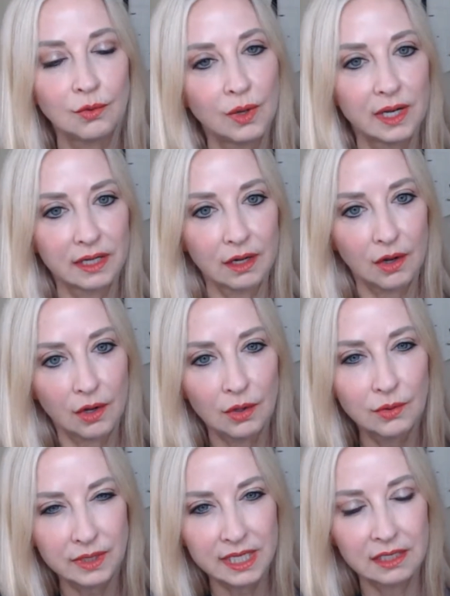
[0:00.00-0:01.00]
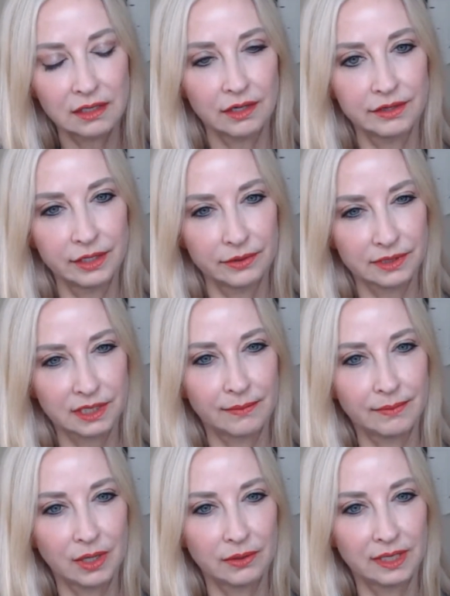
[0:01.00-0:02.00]
want to hone in on those
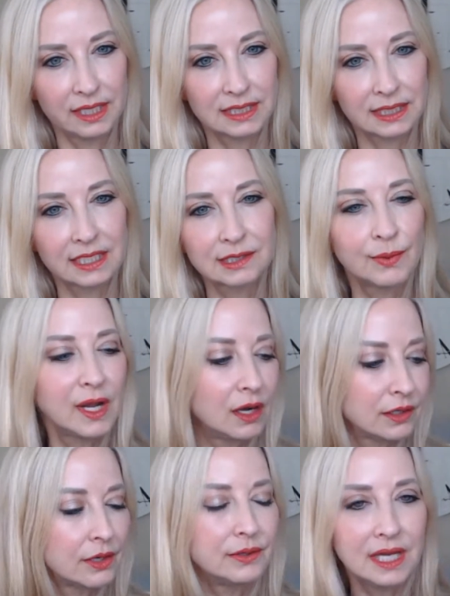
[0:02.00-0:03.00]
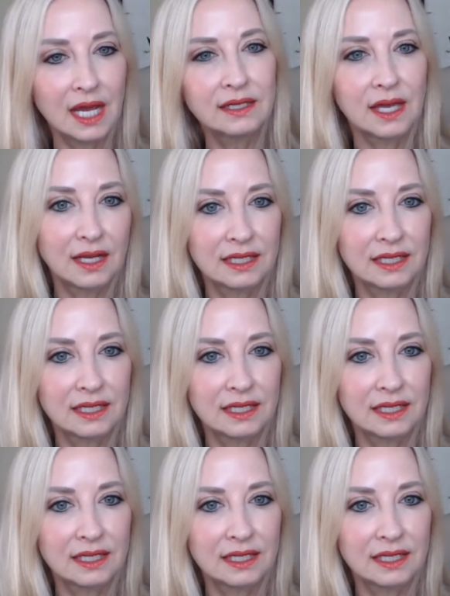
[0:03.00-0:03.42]
components? Because we all go, yeah, yeah,